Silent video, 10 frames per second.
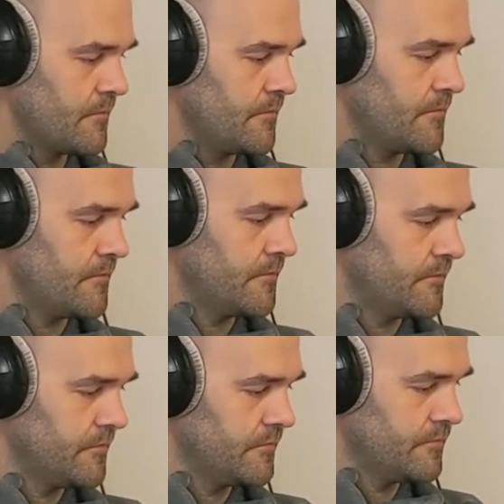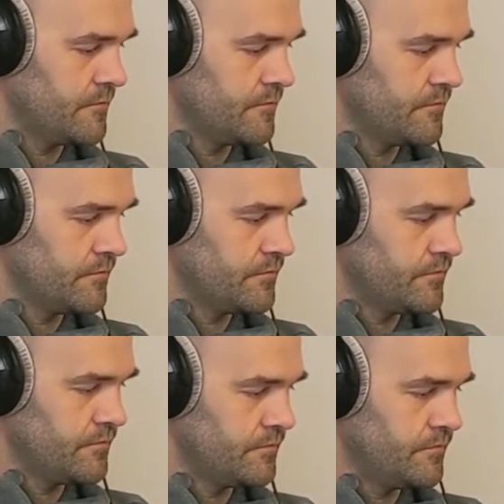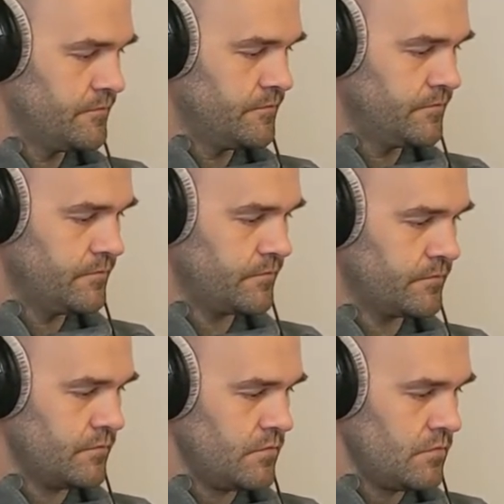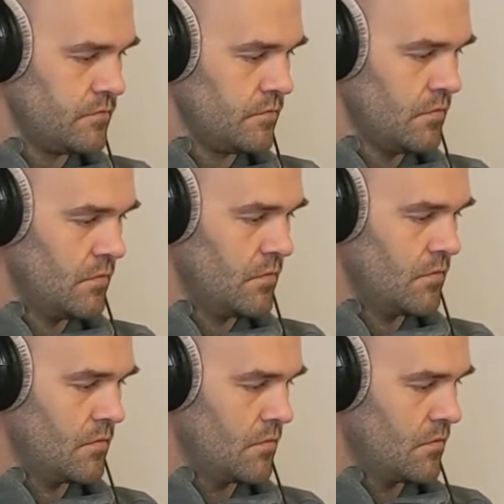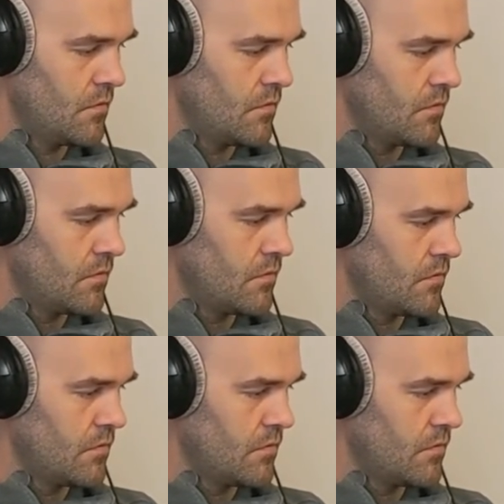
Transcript: (silence)